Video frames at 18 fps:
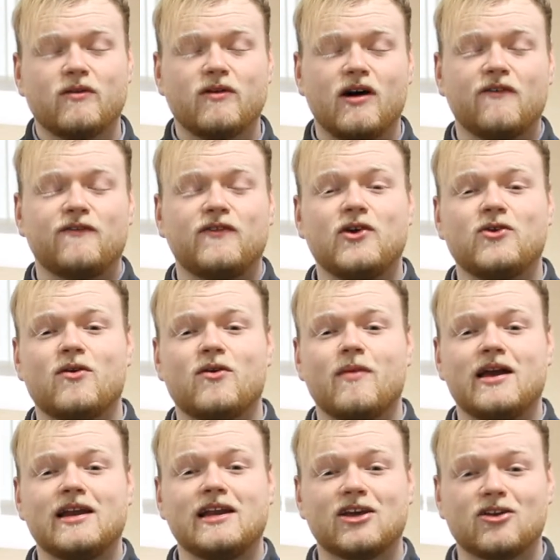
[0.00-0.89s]
of our few
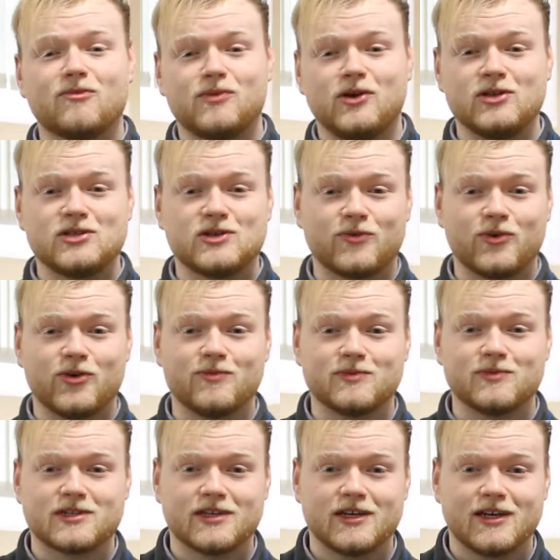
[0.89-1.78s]
remaining computer
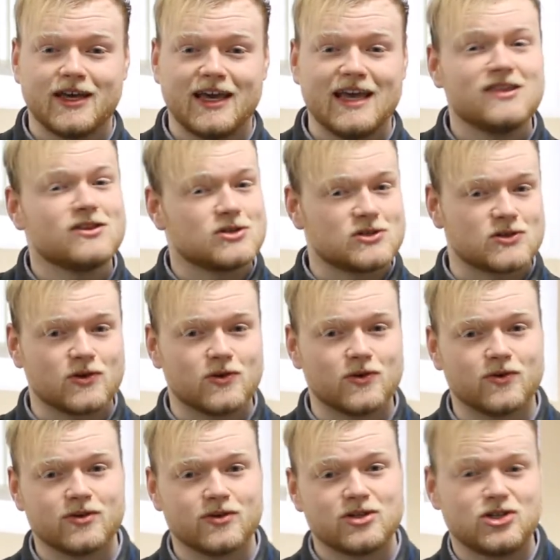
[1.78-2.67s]
rooms in the
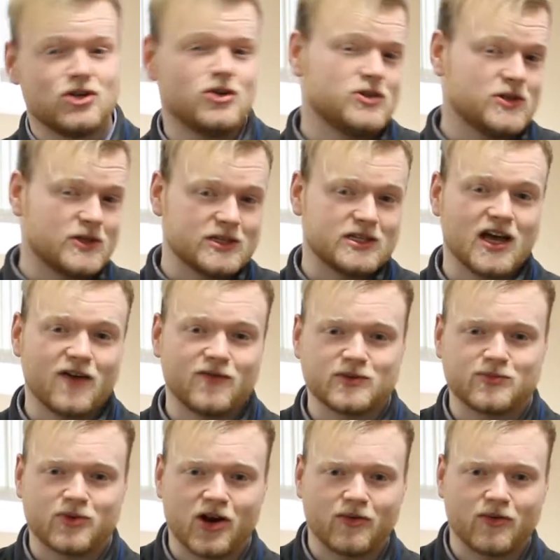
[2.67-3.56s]
school due to the Surface
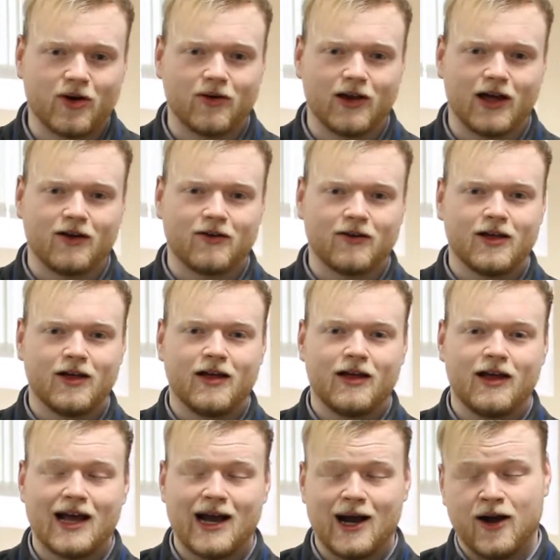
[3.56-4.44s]
Pro rollout.
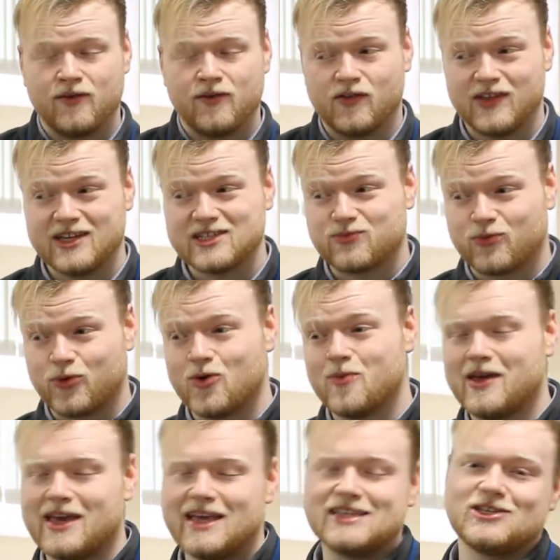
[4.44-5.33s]
However, this
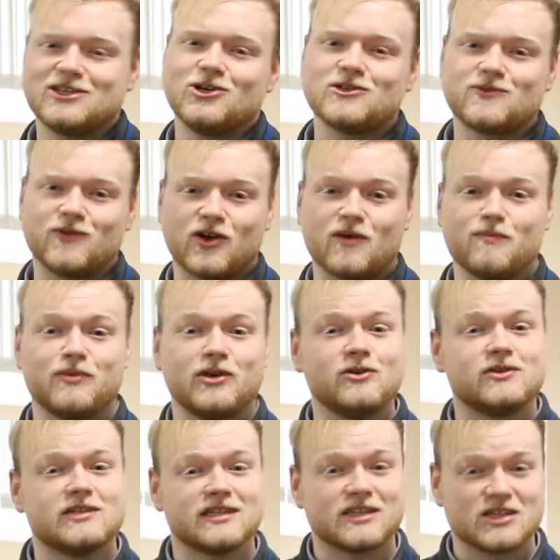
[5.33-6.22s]
room is used for
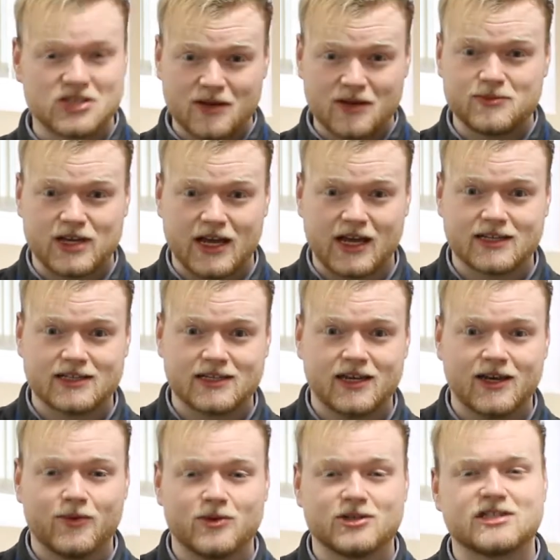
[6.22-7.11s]
computing the subject,
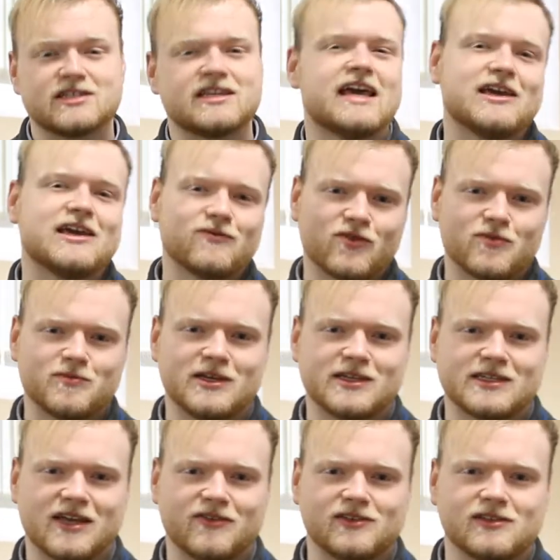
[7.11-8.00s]
which is taken from year
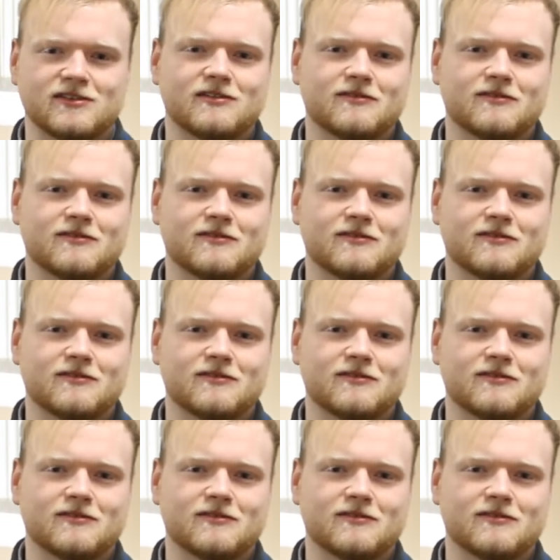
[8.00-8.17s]
7.